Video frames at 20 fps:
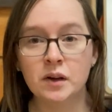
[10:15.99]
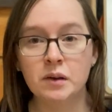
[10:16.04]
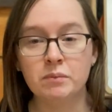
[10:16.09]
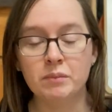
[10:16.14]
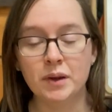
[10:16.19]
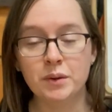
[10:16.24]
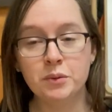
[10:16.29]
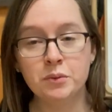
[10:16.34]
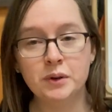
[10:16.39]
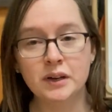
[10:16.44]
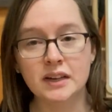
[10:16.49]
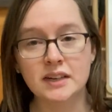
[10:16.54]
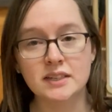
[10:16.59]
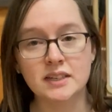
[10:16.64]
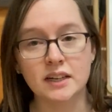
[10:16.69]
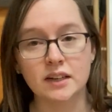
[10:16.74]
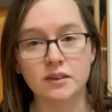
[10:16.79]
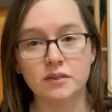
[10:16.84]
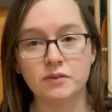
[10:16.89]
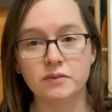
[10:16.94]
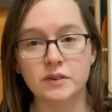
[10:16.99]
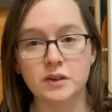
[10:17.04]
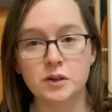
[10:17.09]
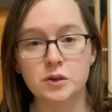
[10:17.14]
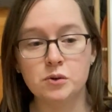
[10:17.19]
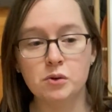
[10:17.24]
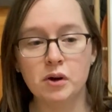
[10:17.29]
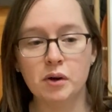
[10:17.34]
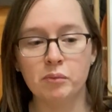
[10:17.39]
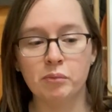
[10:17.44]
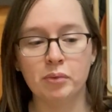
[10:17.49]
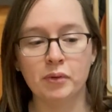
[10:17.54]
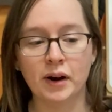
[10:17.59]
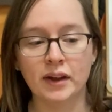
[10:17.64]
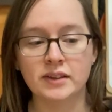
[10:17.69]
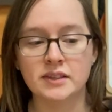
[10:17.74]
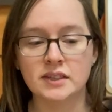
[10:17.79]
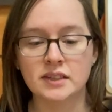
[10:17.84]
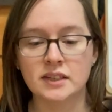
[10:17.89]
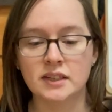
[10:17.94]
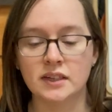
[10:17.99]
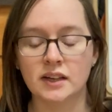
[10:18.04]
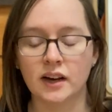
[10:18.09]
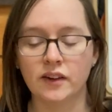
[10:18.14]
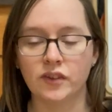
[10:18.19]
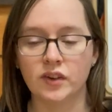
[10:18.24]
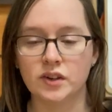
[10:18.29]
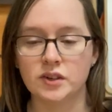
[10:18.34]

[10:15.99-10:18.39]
maybe we can take a few breaths together.